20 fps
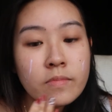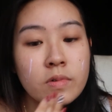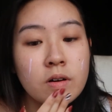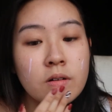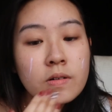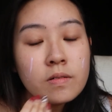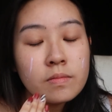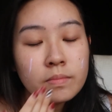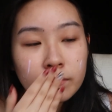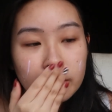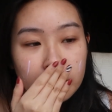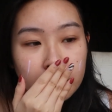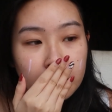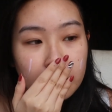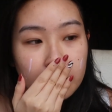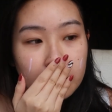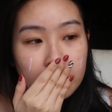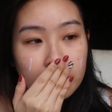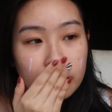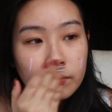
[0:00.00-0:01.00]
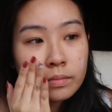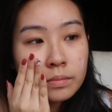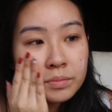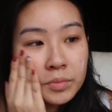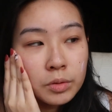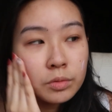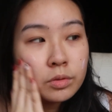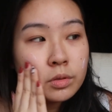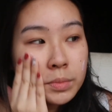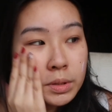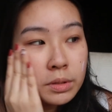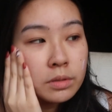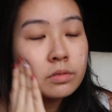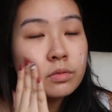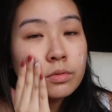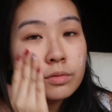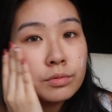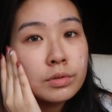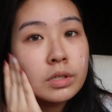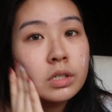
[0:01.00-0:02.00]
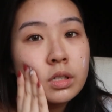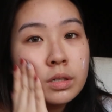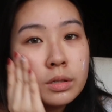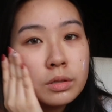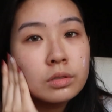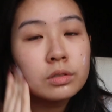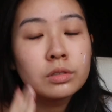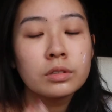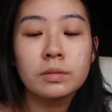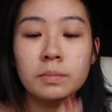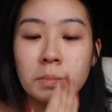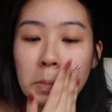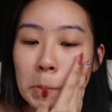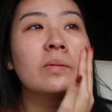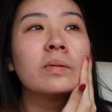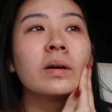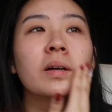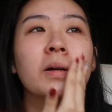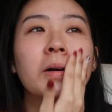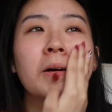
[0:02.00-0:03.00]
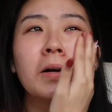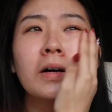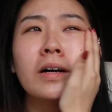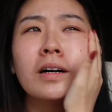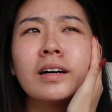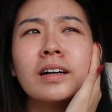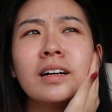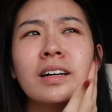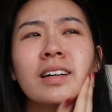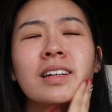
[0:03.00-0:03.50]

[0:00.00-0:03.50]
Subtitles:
Oh, it smells really good. Oh my god,